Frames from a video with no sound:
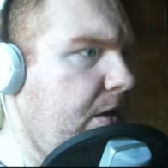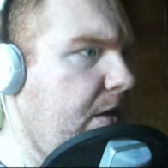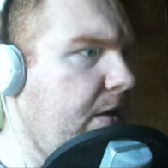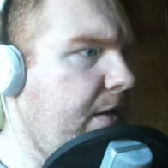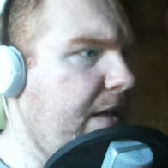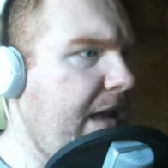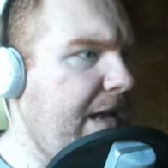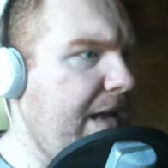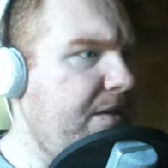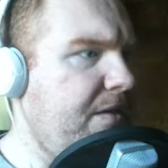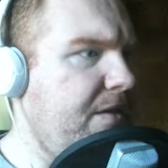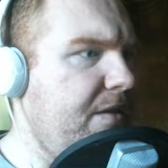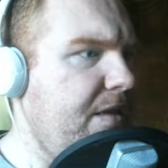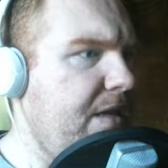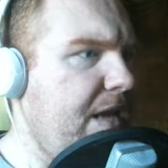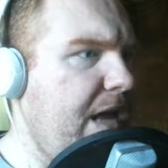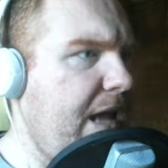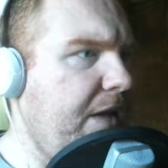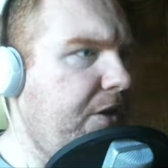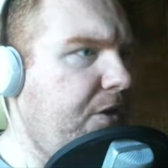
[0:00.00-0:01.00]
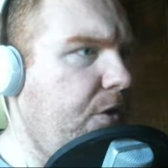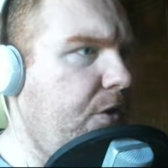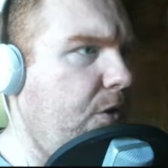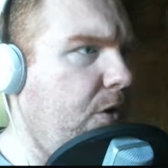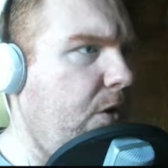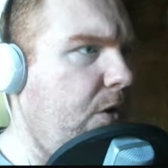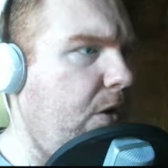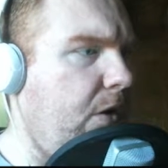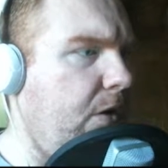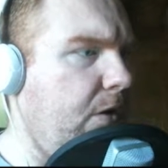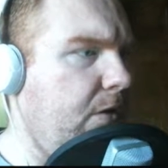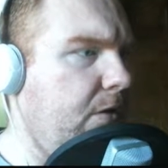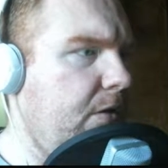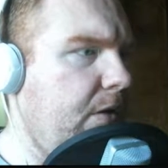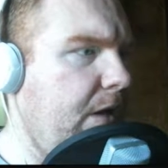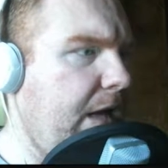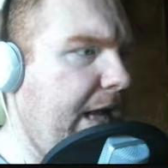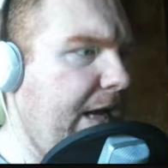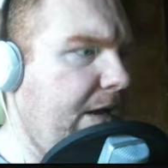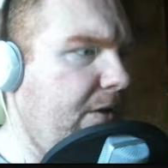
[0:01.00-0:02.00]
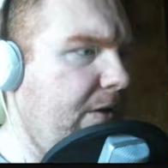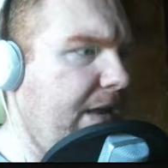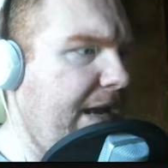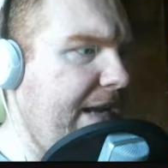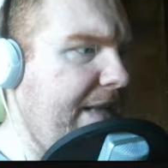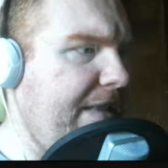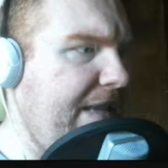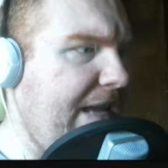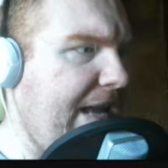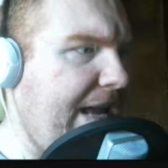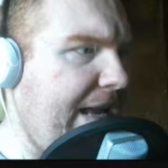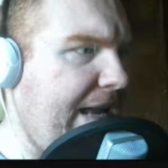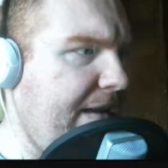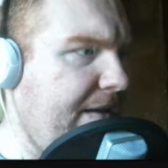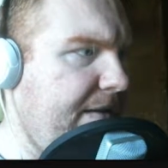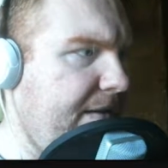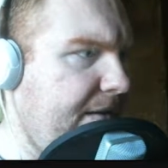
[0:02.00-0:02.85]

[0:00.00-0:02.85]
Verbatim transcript: That is not cool. I don't like that.